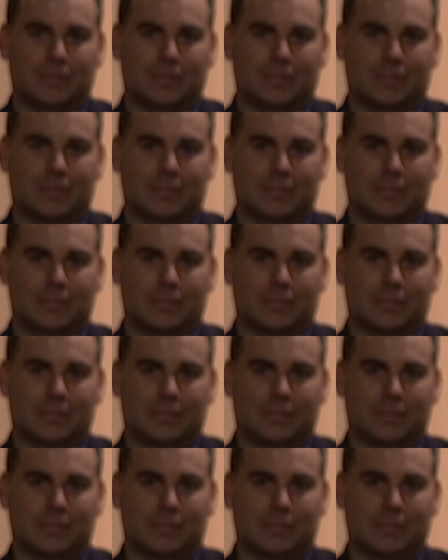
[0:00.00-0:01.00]

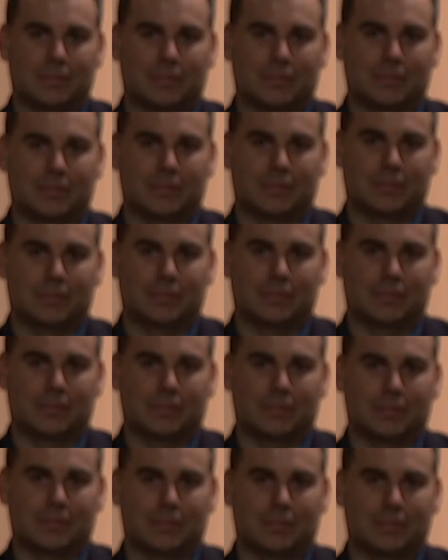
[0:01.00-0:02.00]

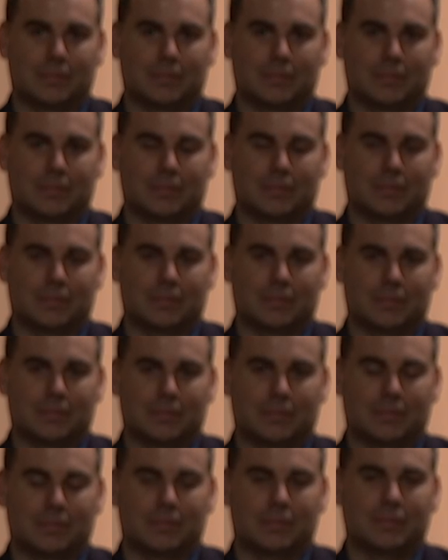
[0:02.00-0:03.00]

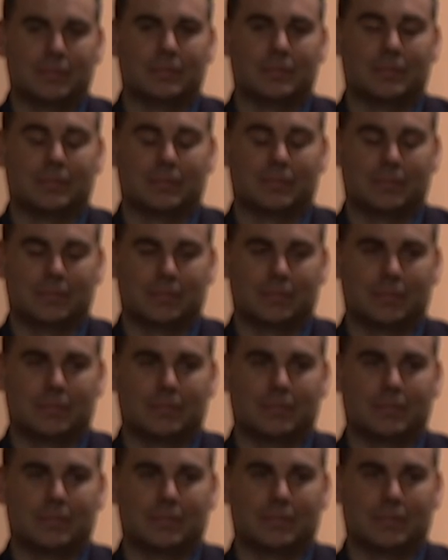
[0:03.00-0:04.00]

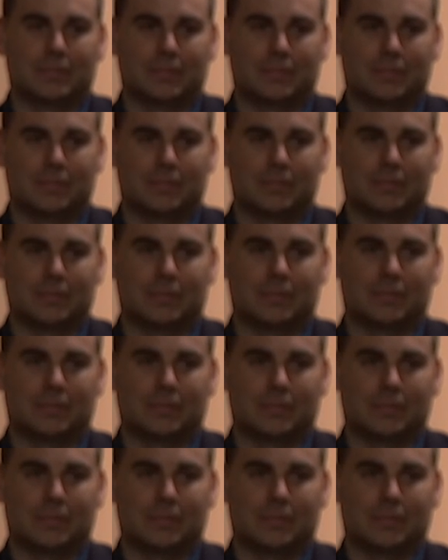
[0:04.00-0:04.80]
(silent)